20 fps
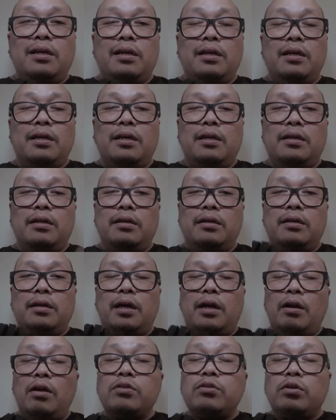and uh,
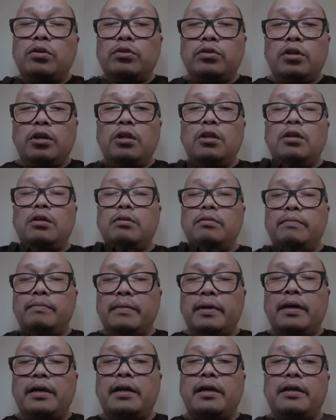I lost control
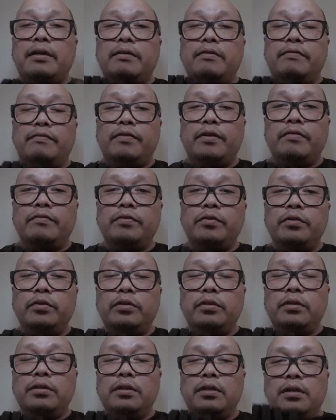of my front
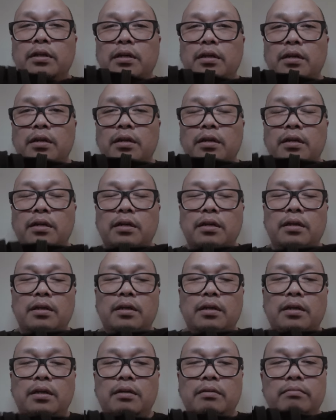foot
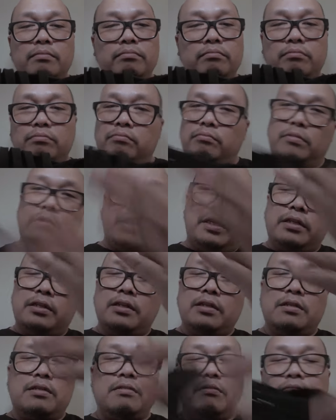and I
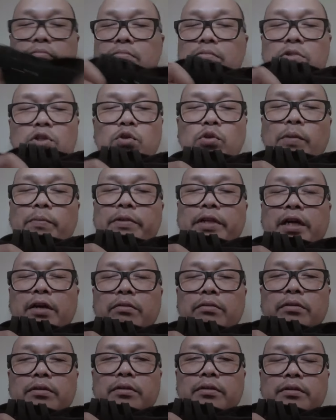just swapped
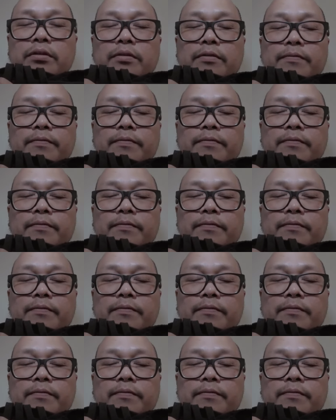out.